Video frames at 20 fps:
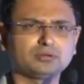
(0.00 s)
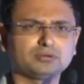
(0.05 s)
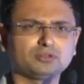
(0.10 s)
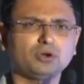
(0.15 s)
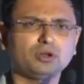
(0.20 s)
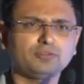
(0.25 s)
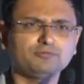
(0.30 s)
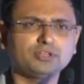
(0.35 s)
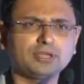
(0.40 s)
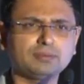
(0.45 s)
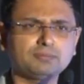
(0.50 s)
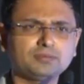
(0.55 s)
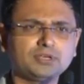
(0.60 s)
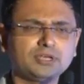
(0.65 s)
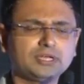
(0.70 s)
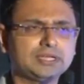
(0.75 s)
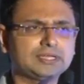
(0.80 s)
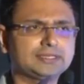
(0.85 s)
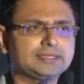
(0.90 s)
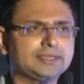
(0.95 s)
lot of them,
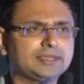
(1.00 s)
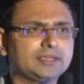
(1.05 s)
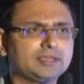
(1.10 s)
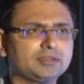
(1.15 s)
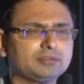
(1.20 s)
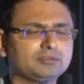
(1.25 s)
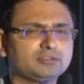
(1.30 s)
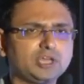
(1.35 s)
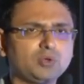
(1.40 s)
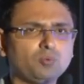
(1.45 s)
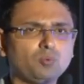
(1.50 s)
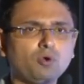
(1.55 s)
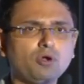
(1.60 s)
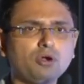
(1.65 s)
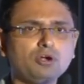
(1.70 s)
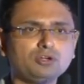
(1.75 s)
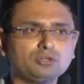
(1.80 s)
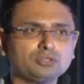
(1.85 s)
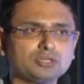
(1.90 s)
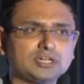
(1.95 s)
they
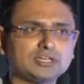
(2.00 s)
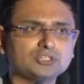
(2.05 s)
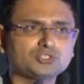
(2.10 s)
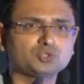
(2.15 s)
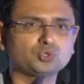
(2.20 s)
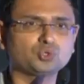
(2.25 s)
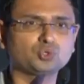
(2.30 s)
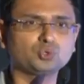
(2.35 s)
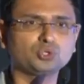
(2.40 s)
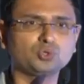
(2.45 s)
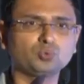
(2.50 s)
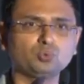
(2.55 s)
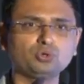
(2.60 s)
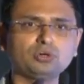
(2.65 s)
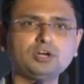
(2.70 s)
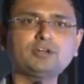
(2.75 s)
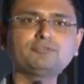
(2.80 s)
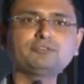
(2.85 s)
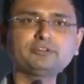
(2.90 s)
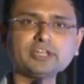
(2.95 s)
want us to do the
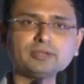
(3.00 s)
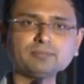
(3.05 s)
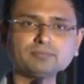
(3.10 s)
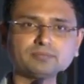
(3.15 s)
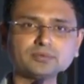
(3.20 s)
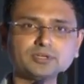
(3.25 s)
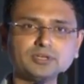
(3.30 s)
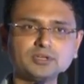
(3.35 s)
world for them.